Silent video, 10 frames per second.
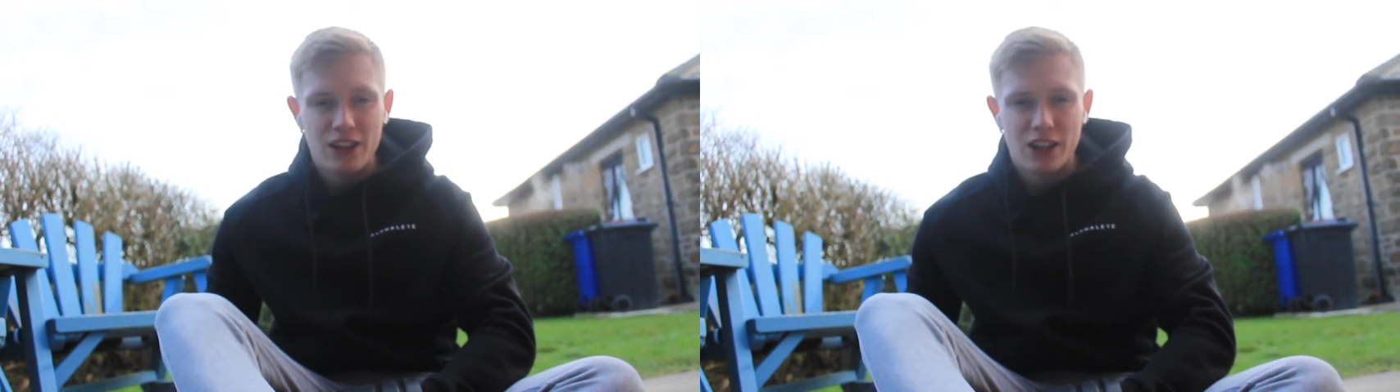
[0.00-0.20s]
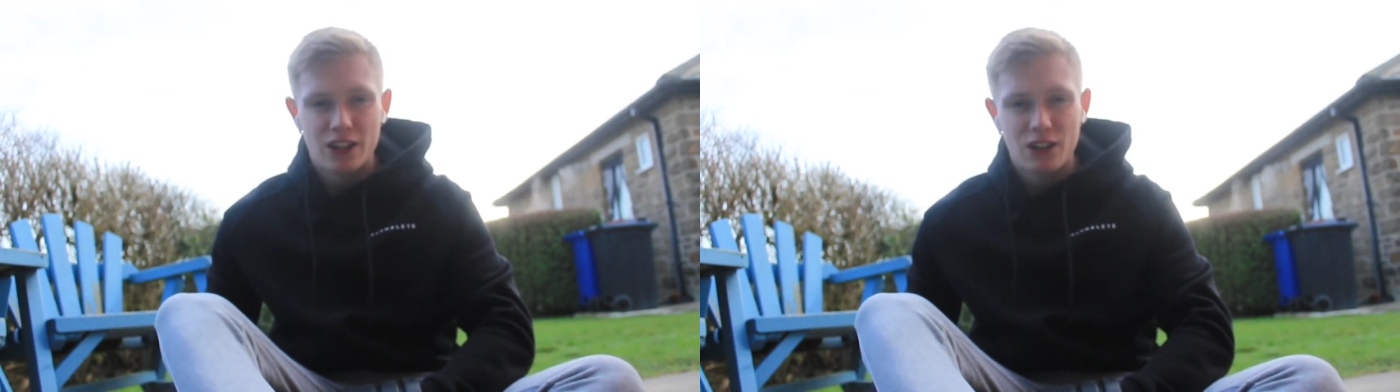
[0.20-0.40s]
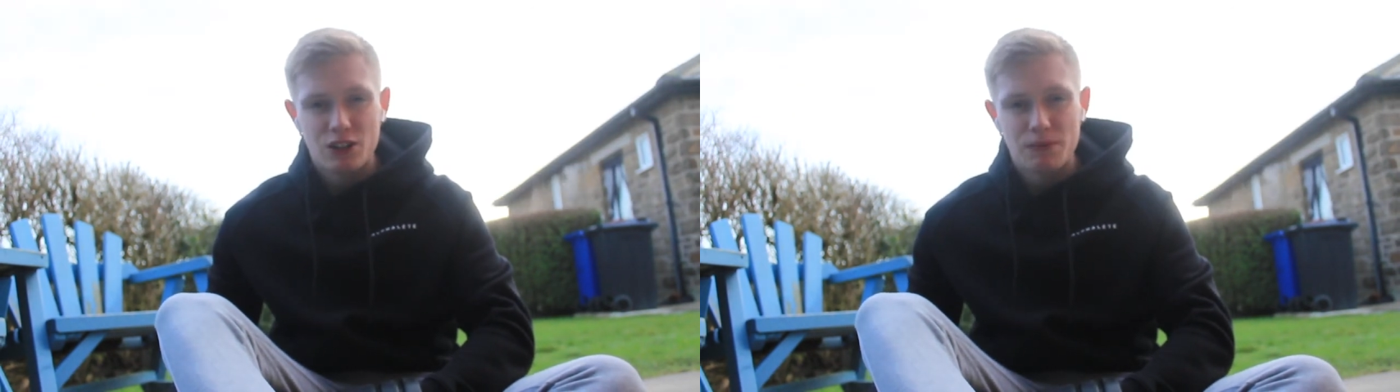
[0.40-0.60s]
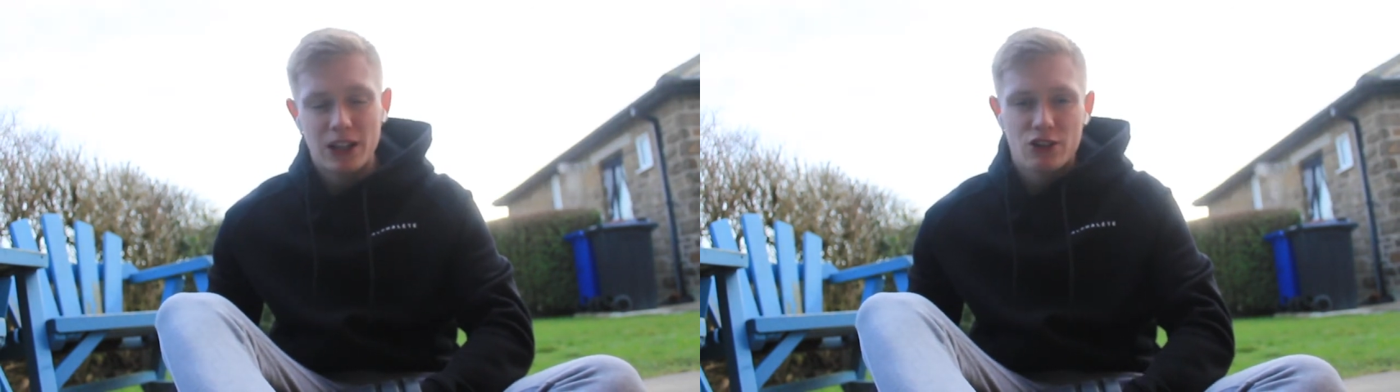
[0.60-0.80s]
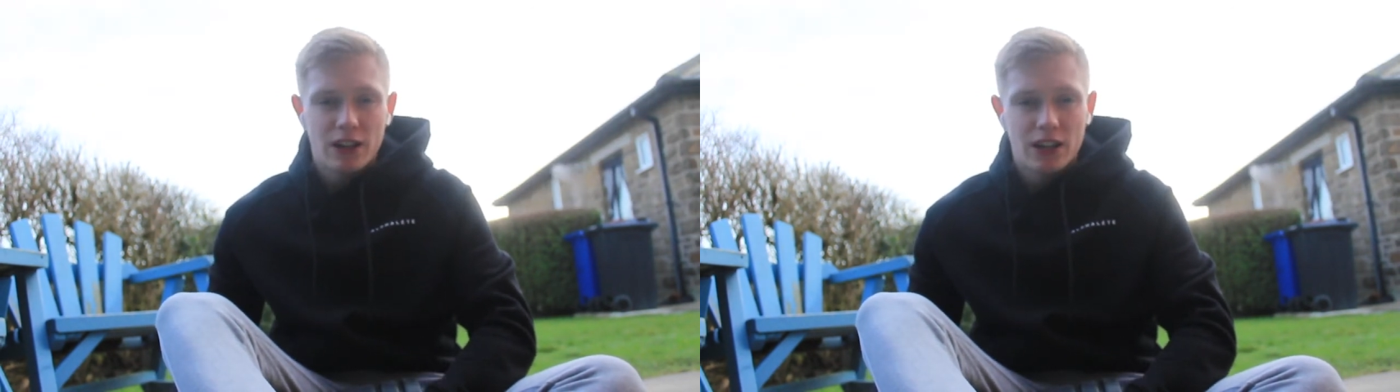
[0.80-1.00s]
you could do to make
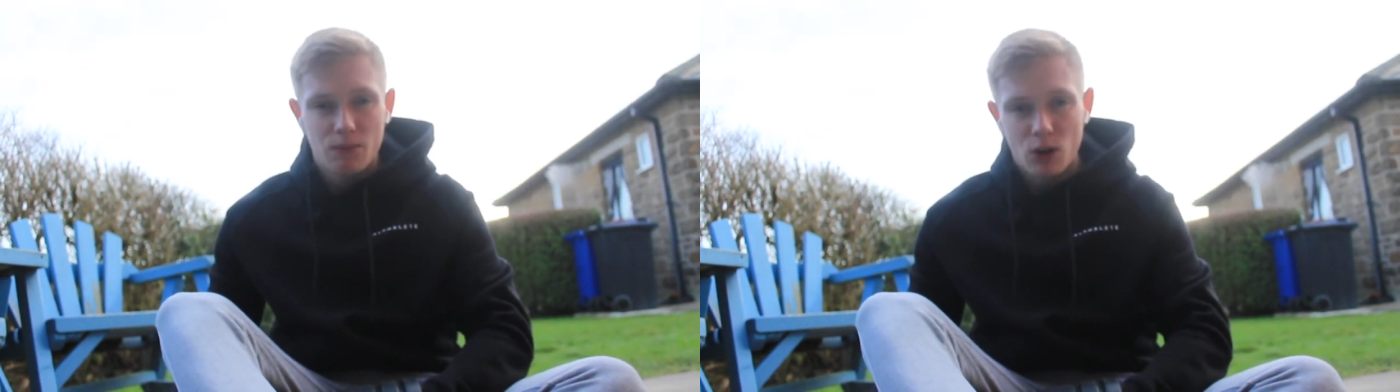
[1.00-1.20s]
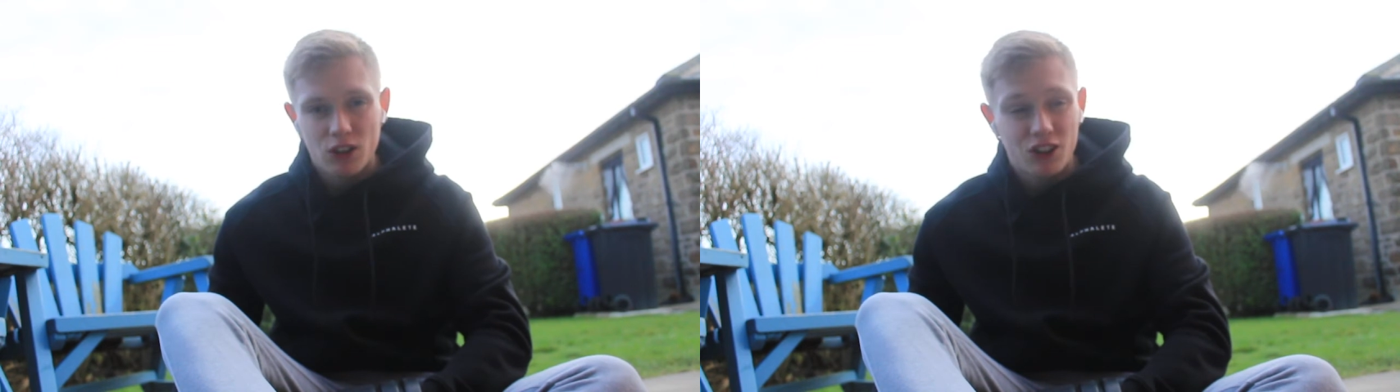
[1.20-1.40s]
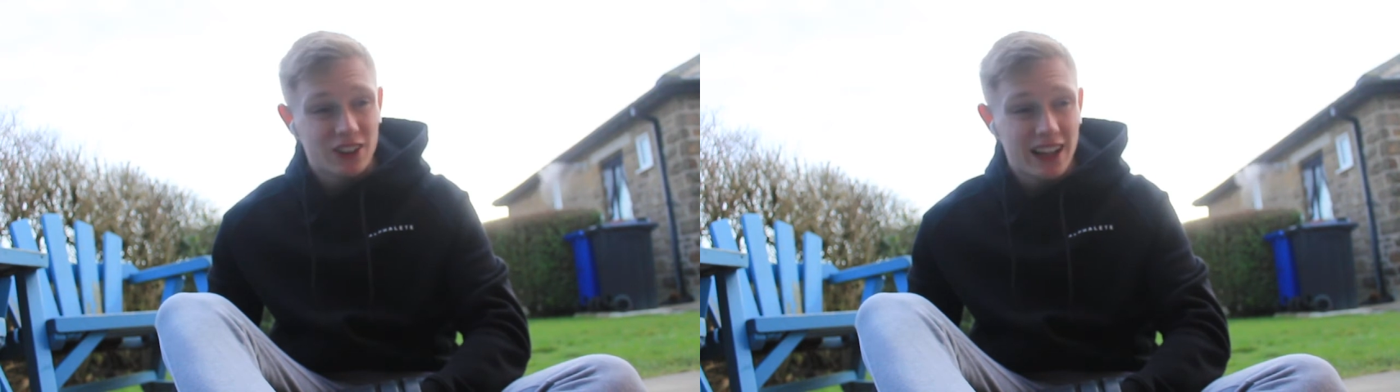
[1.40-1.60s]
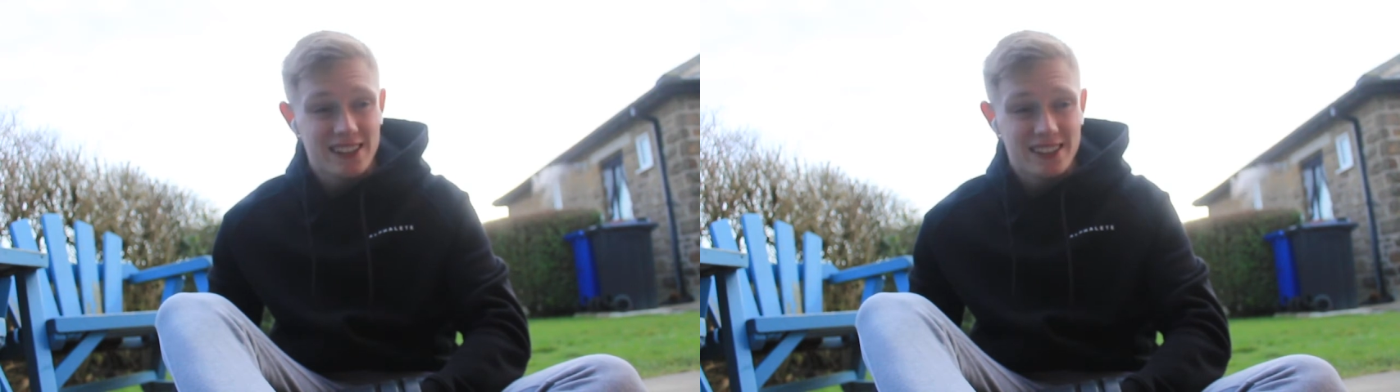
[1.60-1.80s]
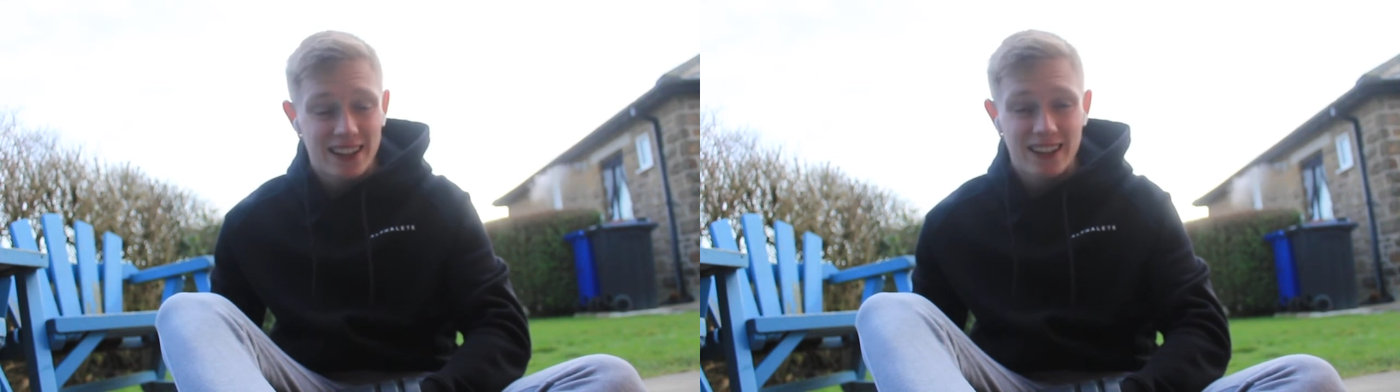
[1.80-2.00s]
your training more long
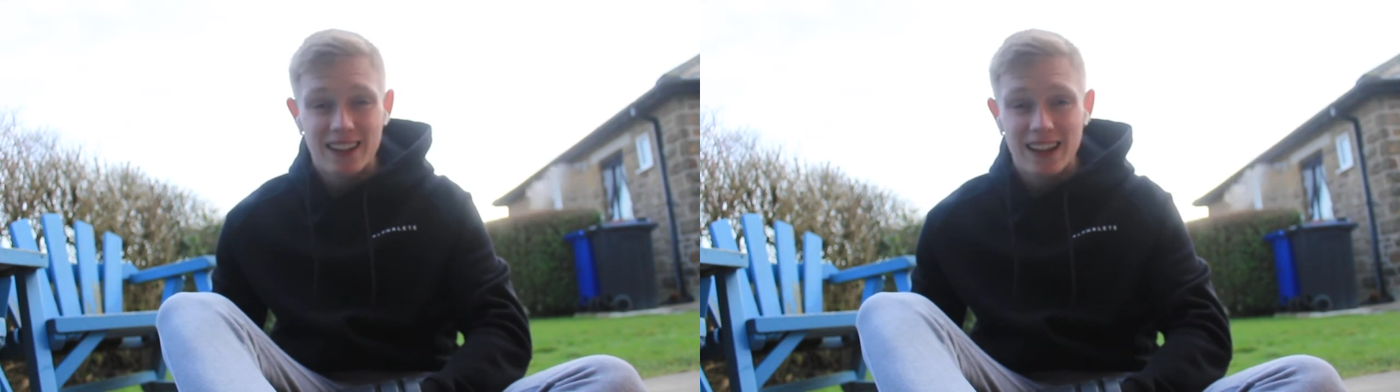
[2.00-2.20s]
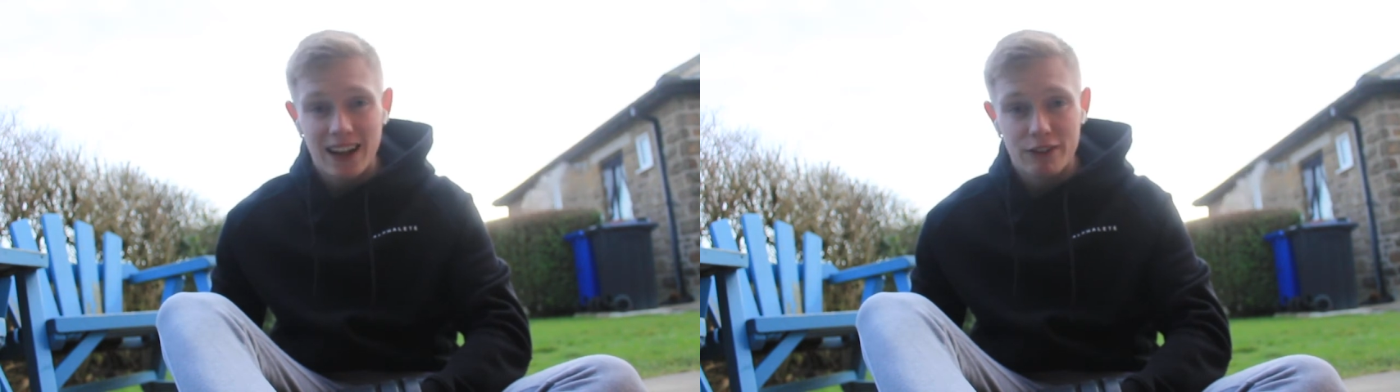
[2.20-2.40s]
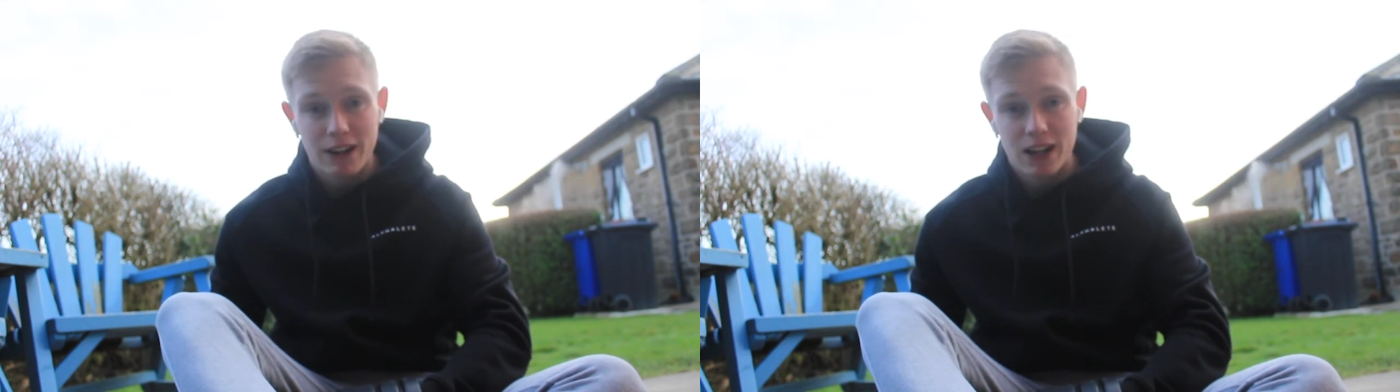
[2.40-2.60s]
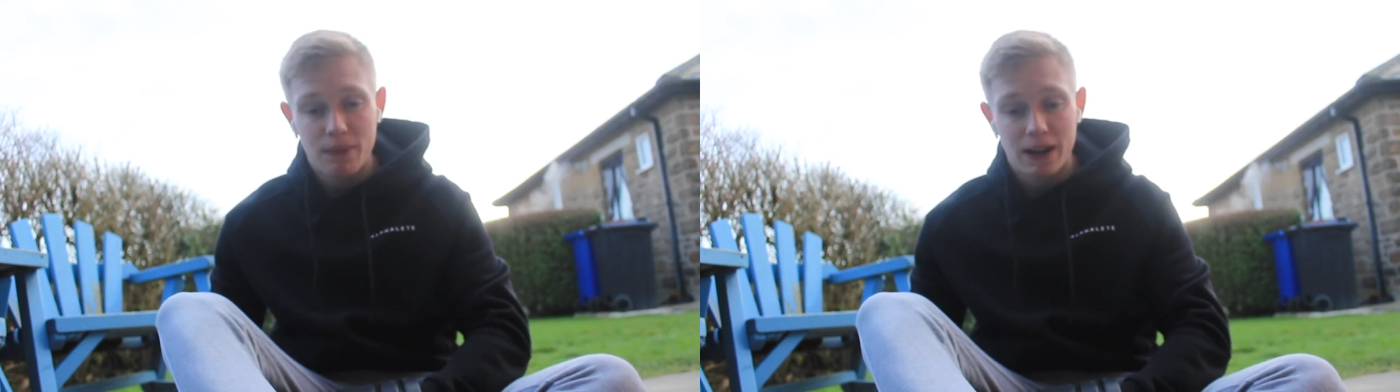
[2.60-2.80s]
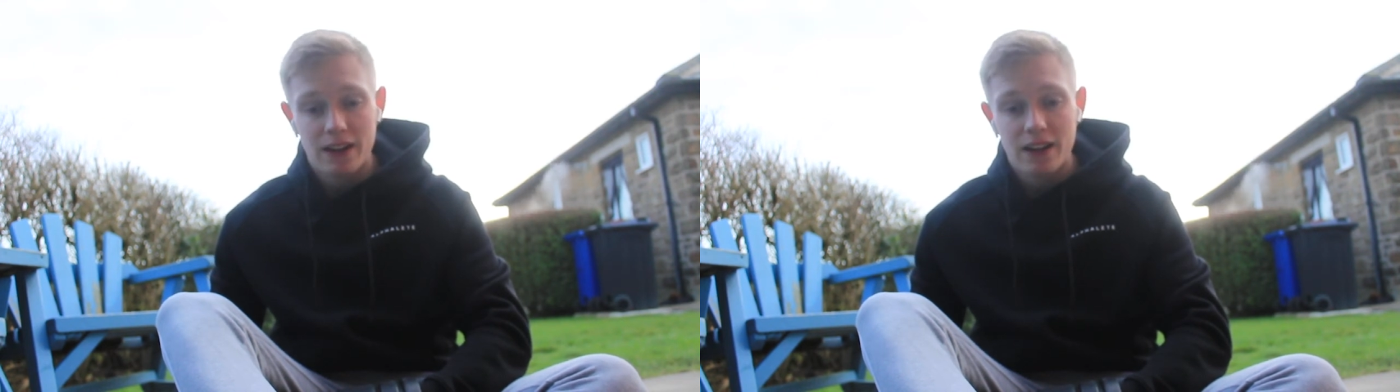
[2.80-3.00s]
lasting, I'd
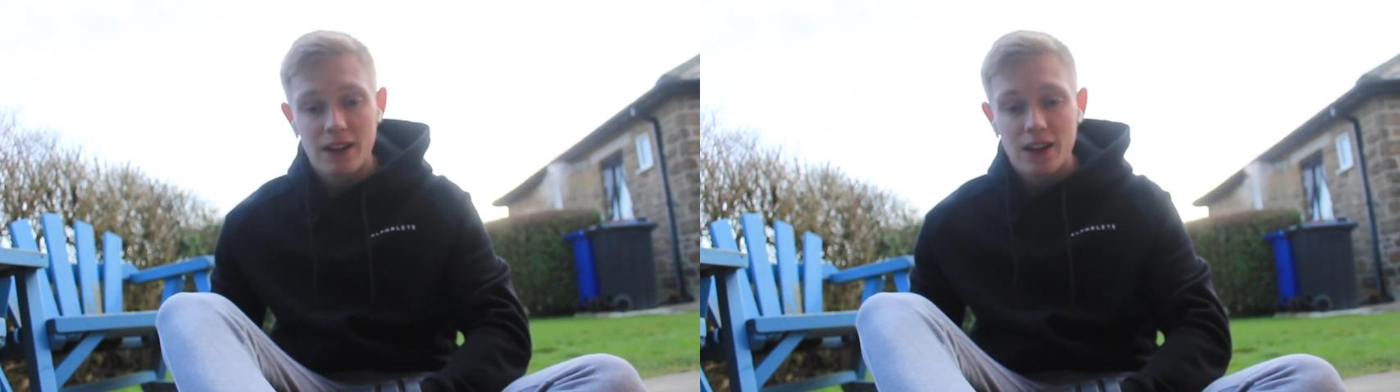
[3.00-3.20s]
recommend it.